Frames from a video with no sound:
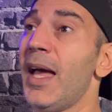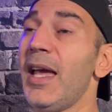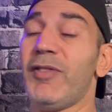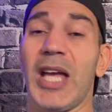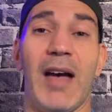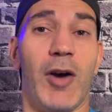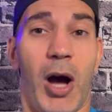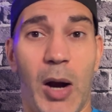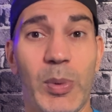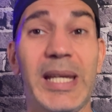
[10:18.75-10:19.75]
If they have a
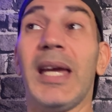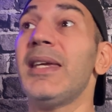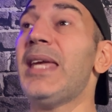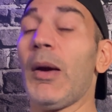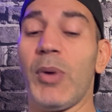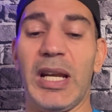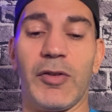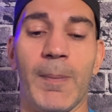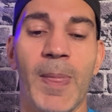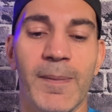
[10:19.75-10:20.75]
hot week, get rid of
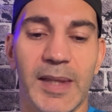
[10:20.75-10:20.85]
them.